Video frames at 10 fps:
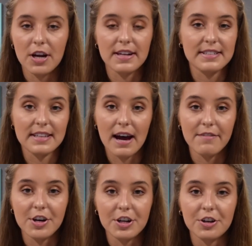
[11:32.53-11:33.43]
that's not
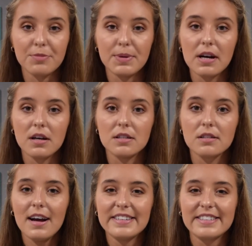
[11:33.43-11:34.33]
very good
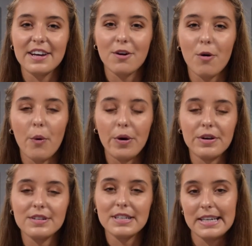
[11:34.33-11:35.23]
because it's like
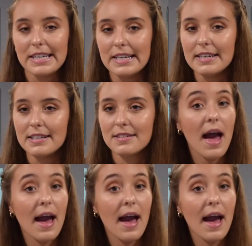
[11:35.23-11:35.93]
oil and heat.